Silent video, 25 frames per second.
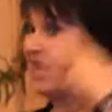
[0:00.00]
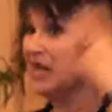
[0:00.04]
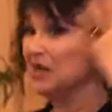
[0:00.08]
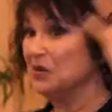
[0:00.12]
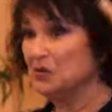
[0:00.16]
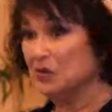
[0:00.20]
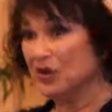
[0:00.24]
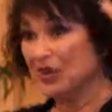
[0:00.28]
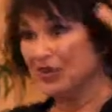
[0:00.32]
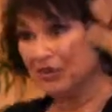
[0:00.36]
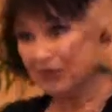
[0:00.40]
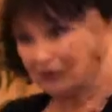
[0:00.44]
and it
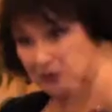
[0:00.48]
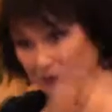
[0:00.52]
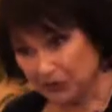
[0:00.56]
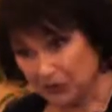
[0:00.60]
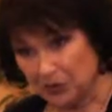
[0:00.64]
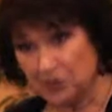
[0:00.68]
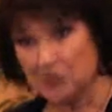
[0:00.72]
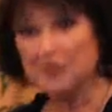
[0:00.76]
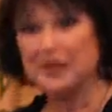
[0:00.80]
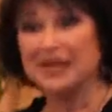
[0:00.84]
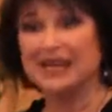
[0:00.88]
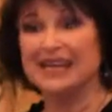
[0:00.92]
went
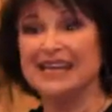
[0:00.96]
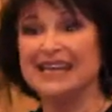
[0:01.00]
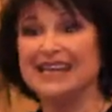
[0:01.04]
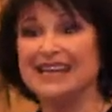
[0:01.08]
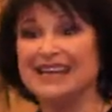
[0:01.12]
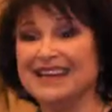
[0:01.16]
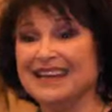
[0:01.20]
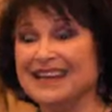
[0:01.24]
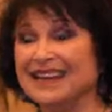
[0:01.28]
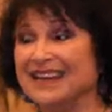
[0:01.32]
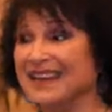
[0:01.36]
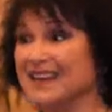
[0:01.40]
through me,
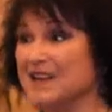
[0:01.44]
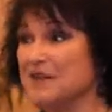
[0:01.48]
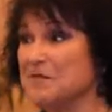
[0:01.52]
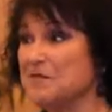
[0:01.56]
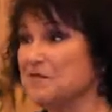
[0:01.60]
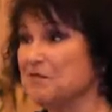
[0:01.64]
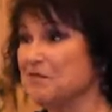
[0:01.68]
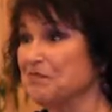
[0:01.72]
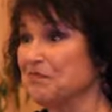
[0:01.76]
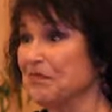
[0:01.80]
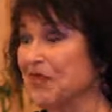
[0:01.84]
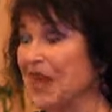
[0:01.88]

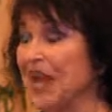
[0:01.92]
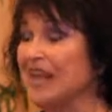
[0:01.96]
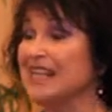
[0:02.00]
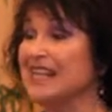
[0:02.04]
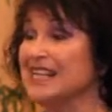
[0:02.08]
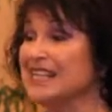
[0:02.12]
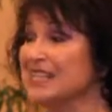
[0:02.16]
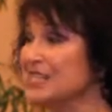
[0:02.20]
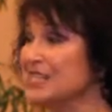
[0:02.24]
and I